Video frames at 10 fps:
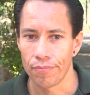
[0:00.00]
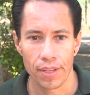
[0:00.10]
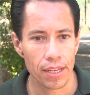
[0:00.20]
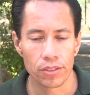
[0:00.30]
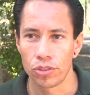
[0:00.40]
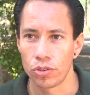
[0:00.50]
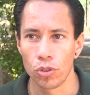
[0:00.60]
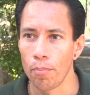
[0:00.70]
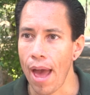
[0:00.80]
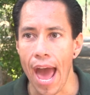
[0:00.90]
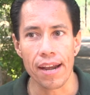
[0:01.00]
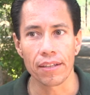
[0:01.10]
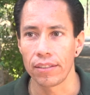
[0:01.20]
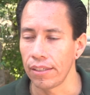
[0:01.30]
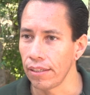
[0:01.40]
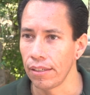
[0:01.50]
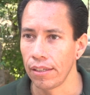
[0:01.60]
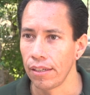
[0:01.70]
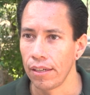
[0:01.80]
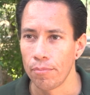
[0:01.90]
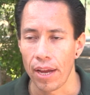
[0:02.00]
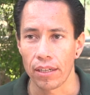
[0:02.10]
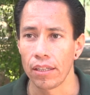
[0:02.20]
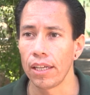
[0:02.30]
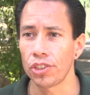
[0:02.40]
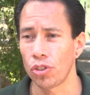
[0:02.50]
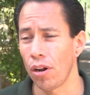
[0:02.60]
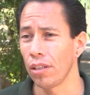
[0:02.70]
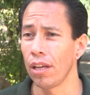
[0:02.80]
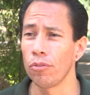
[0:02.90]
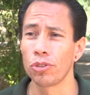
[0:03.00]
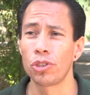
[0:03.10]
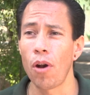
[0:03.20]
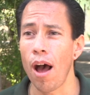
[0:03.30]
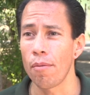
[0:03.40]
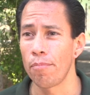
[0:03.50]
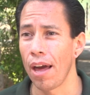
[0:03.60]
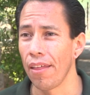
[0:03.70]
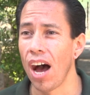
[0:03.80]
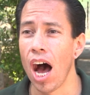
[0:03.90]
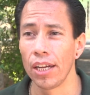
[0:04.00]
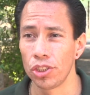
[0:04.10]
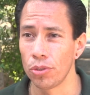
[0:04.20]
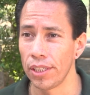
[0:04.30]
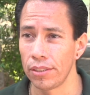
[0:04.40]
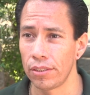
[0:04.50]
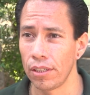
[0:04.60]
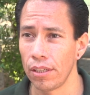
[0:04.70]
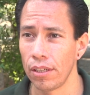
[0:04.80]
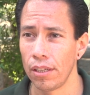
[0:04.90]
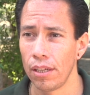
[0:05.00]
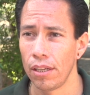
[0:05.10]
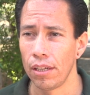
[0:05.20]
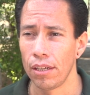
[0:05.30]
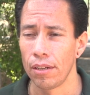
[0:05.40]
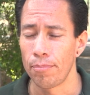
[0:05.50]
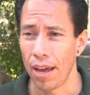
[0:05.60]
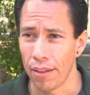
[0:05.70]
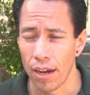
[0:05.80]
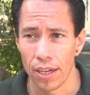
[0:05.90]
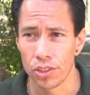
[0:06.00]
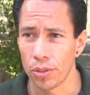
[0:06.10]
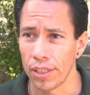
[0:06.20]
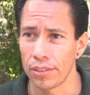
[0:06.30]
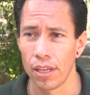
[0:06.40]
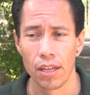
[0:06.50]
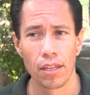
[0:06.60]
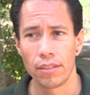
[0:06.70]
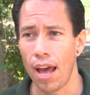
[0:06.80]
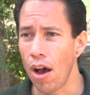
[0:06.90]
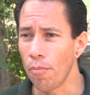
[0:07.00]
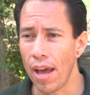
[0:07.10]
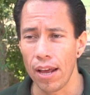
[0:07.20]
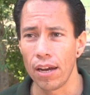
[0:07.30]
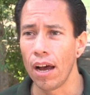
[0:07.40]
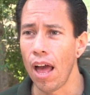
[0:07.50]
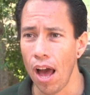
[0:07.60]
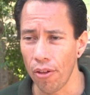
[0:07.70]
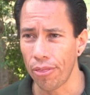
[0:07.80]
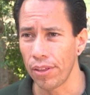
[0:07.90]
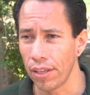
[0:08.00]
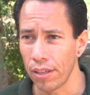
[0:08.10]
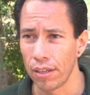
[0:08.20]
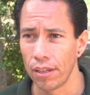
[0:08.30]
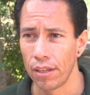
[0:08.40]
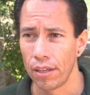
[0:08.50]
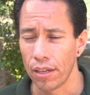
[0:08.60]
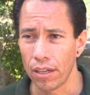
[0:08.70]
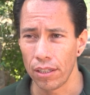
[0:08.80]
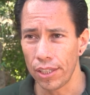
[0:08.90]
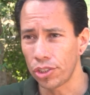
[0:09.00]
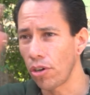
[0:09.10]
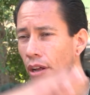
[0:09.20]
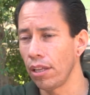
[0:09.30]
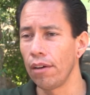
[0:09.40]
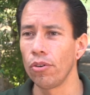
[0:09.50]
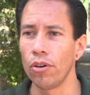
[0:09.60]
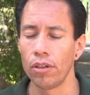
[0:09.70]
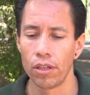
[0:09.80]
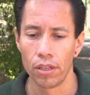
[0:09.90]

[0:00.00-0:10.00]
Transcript: and dramatically my cholesterol levels dropped by the hundreds. Now I'm at a healthy cholesterol level